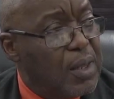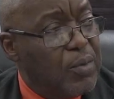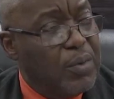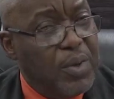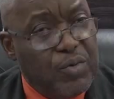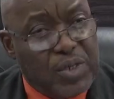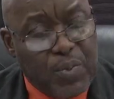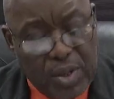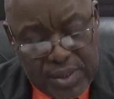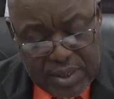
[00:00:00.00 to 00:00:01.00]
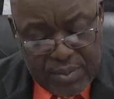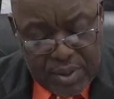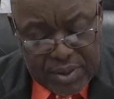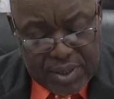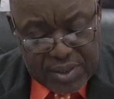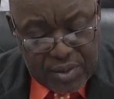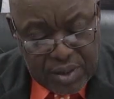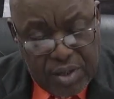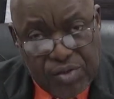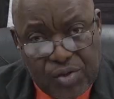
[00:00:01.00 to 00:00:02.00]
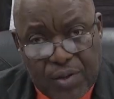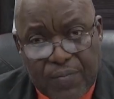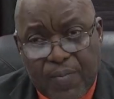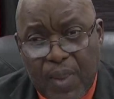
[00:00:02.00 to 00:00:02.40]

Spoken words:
would be responsible on this occasion.